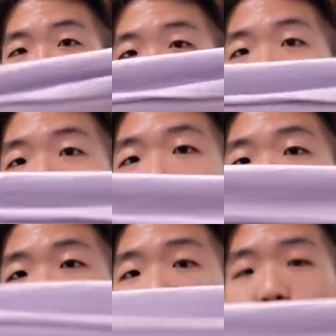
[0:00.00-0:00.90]
It's a very
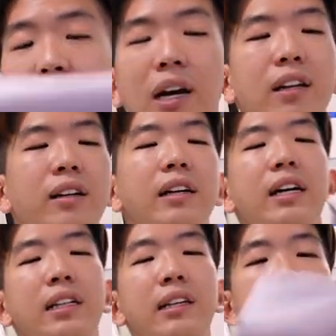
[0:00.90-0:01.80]
nice sweet color.
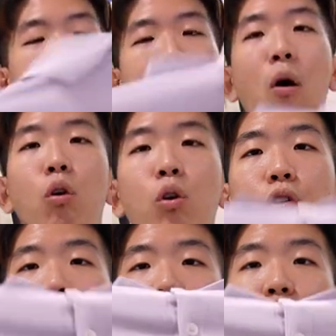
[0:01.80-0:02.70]
This is a polo
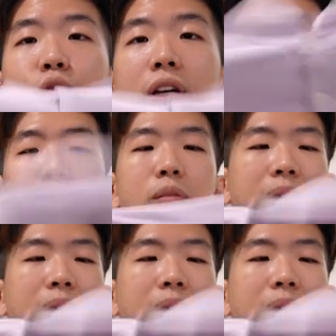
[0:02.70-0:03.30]
from Uniqlo.